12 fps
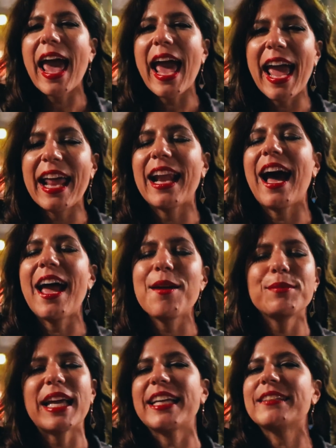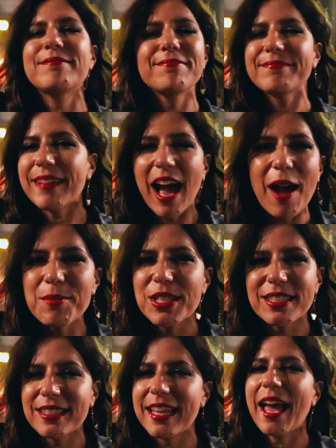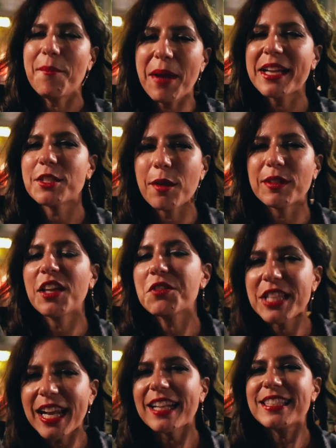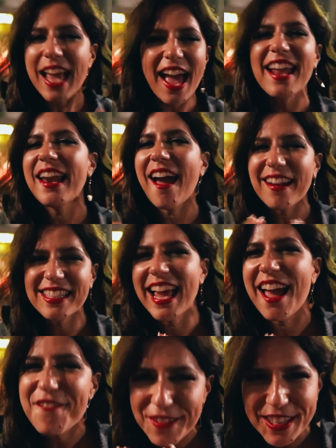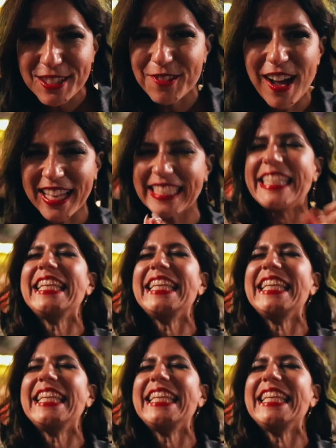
And my excitement level's at a 10 out of 10 for this one.